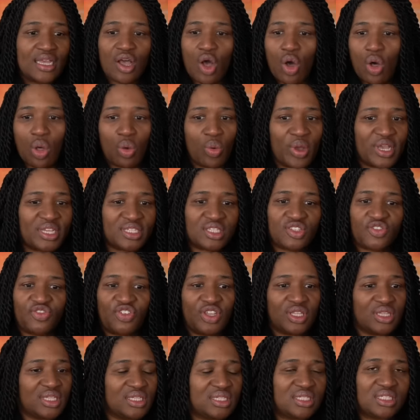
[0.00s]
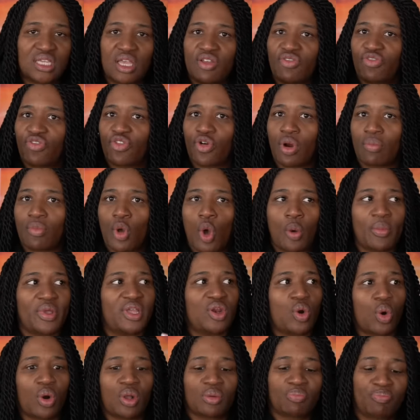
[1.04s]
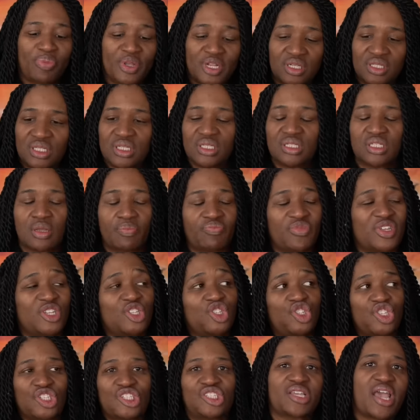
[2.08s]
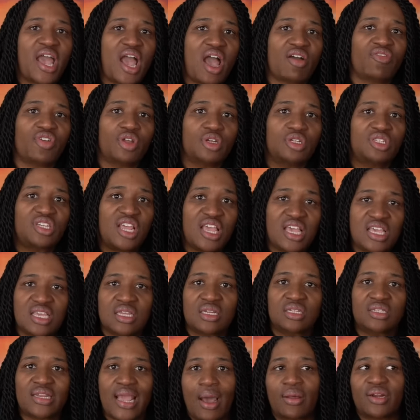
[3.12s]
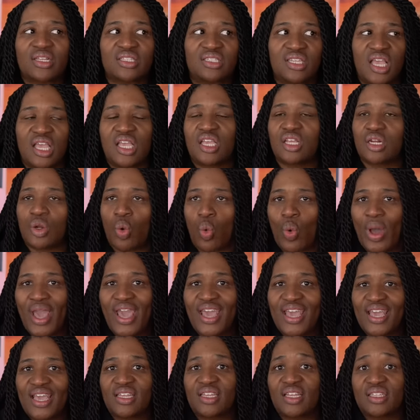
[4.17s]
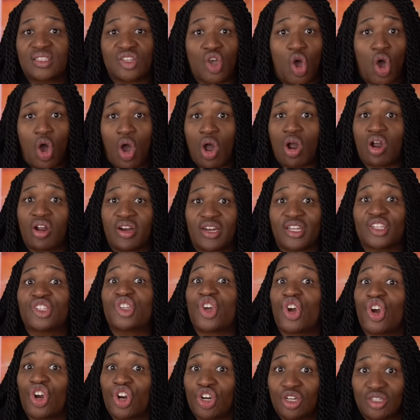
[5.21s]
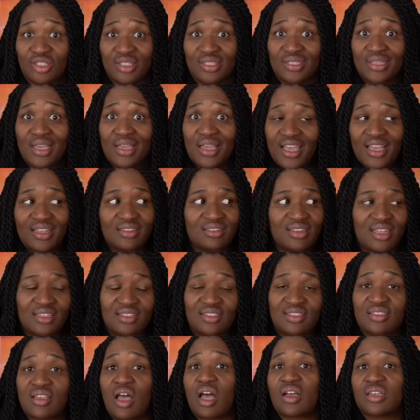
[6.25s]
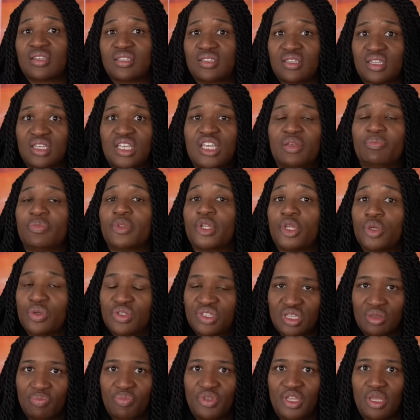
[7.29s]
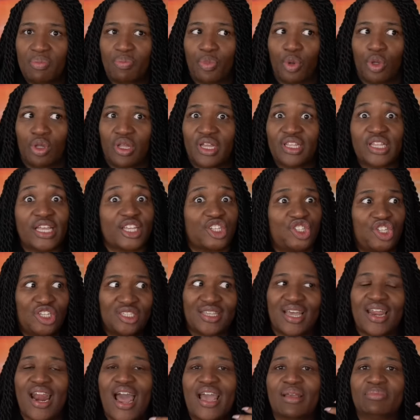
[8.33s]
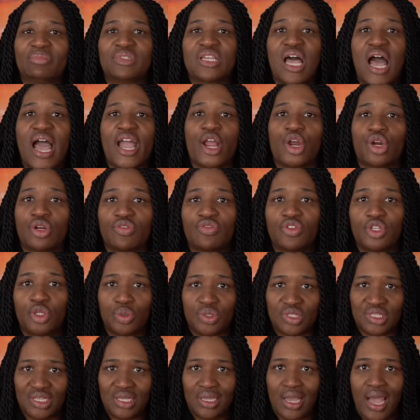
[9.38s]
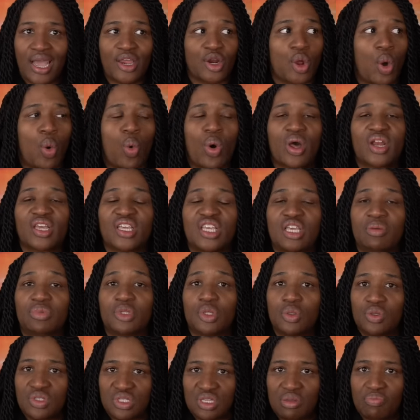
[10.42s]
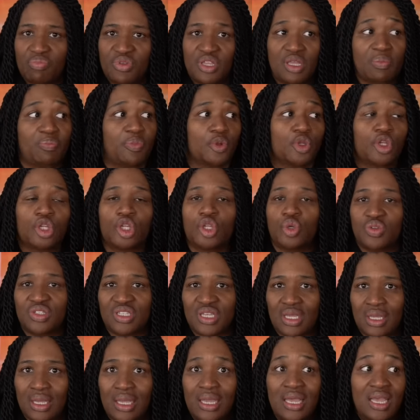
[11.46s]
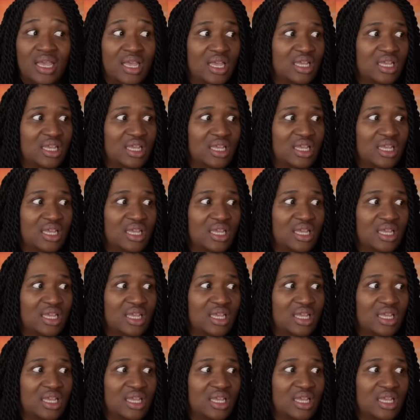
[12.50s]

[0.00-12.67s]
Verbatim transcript: always feeling safe for a moment or building something just to have it taken down and taken away. It, it's hard. It hurts. It, it sucks to keep losing people. And like she said, I'm tired of losing. I don't want to keep losing people, losing